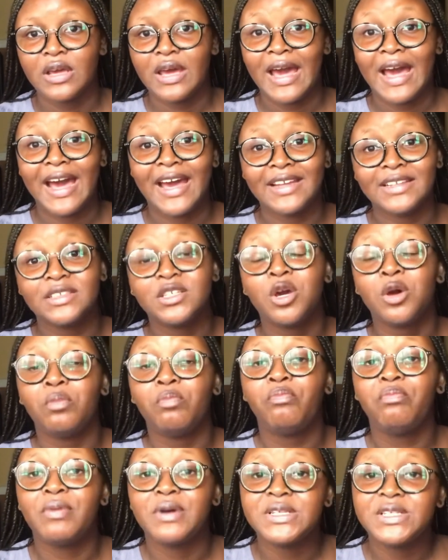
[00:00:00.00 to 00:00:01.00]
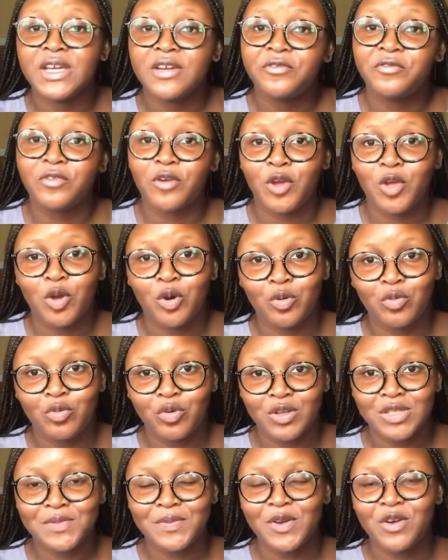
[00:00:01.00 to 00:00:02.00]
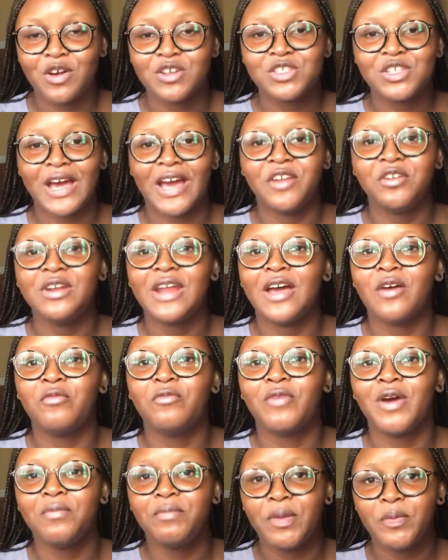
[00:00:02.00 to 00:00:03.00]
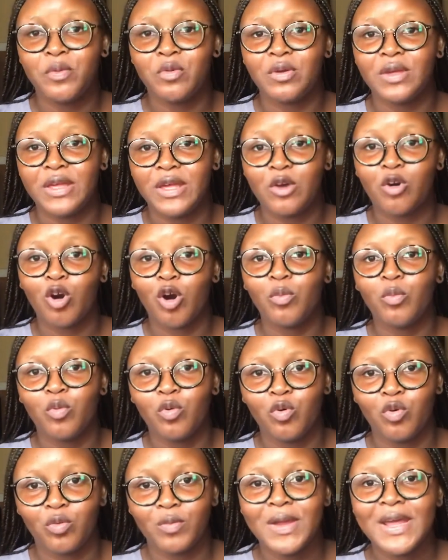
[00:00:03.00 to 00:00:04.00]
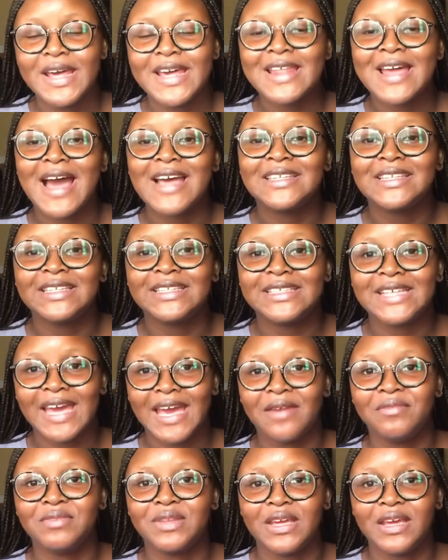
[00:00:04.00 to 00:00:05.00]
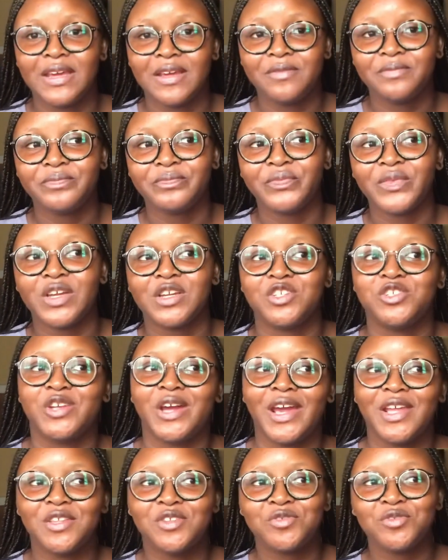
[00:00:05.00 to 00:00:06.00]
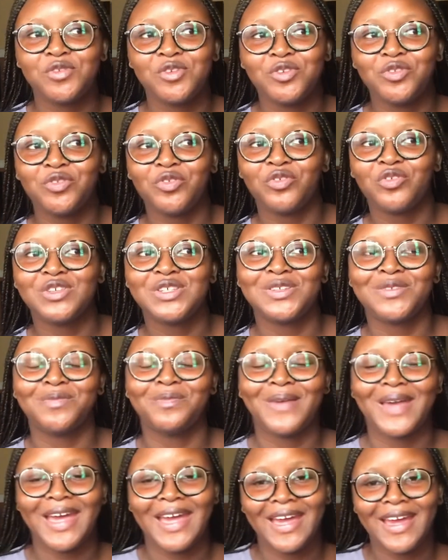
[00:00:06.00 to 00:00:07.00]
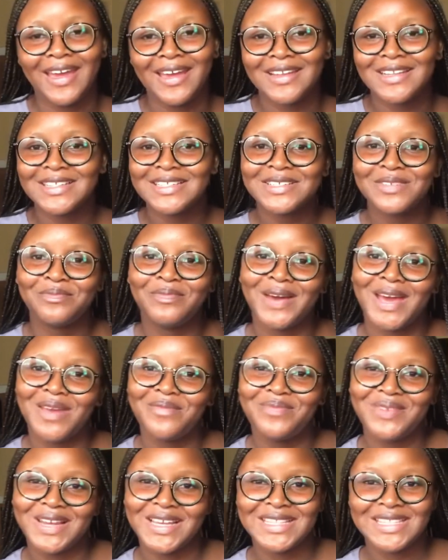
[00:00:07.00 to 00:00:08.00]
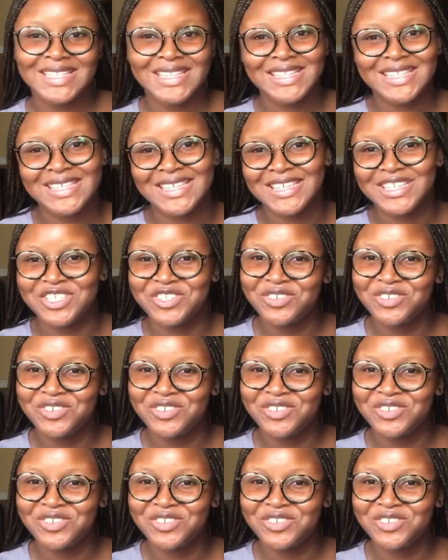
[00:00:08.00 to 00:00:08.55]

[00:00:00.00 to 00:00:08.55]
And budget for your wants, because I know that when people come home, as the time they try to, spend, buy plenty things.